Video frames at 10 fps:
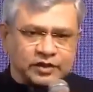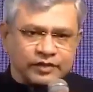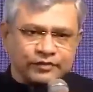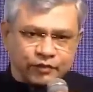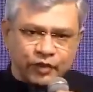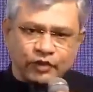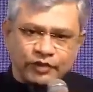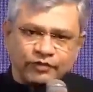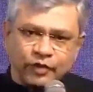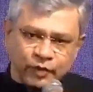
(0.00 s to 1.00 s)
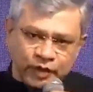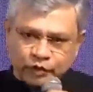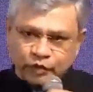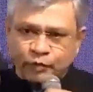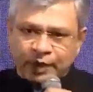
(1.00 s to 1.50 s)
If you follow the formula
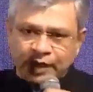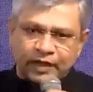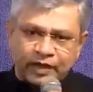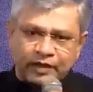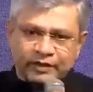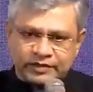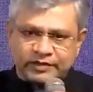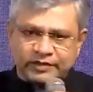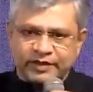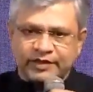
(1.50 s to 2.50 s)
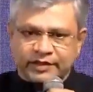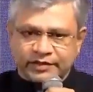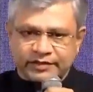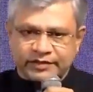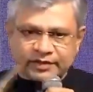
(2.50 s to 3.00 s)
2 pi r, Earth's
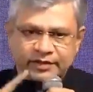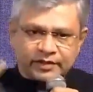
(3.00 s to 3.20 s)
radius,